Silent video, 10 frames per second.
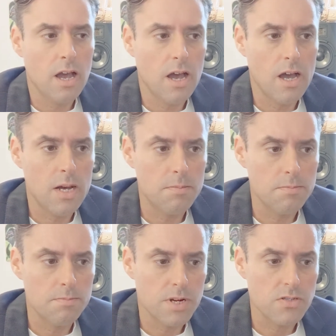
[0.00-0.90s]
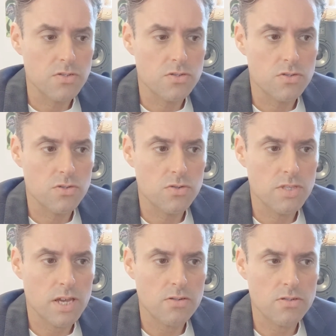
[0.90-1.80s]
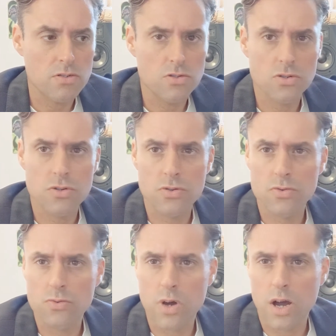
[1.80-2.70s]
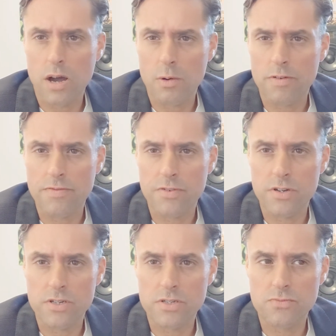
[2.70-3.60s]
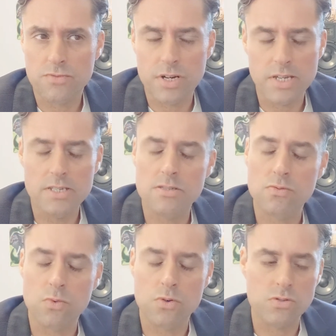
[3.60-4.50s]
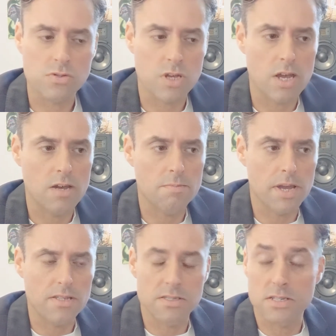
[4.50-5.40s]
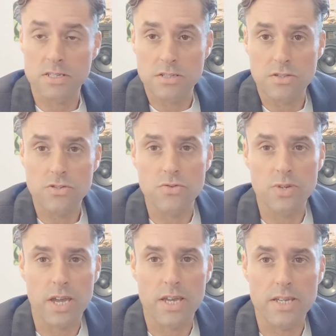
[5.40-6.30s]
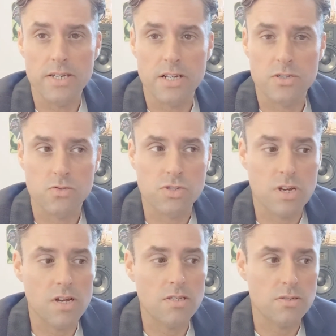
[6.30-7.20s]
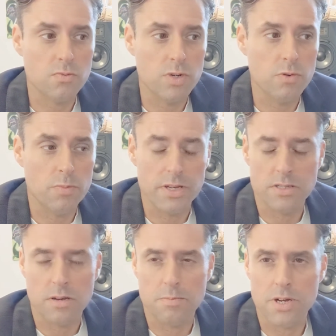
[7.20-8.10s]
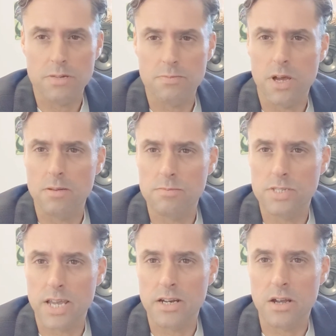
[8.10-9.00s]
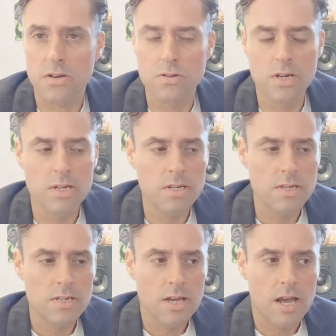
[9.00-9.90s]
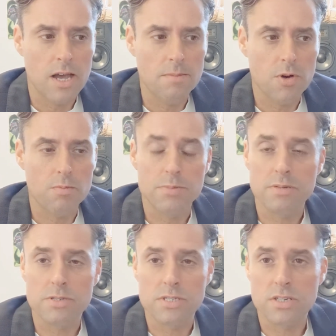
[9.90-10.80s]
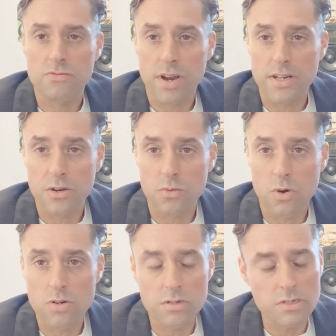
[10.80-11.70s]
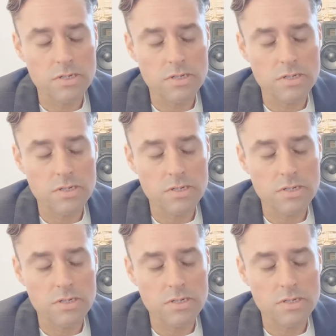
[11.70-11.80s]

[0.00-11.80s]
By 2002, our first release was entered into the UK national charts. We were picked up by Zane Lowe on BBC Radio 1.